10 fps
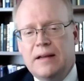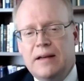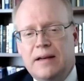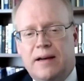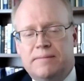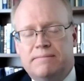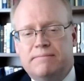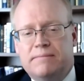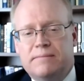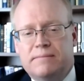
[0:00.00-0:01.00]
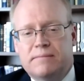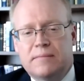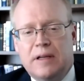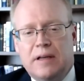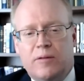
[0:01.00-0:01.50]
Now,
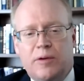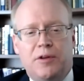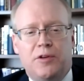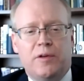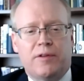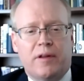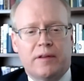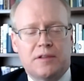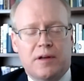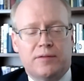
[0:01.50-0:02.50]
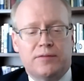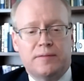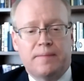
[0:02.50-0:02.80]
what do you do with all this stuff?